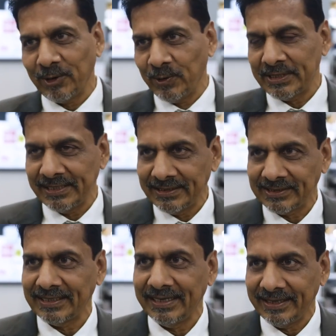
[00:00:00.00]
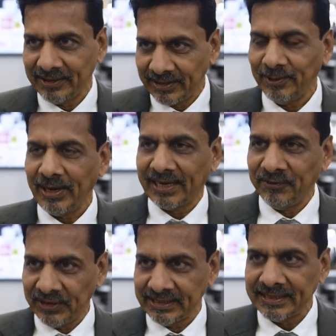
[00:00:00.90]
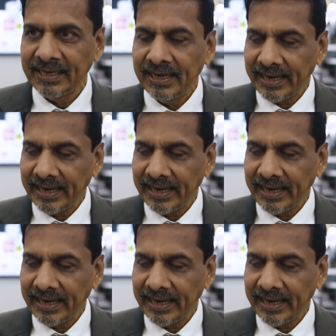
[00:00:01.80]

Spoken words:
overseas, efforts.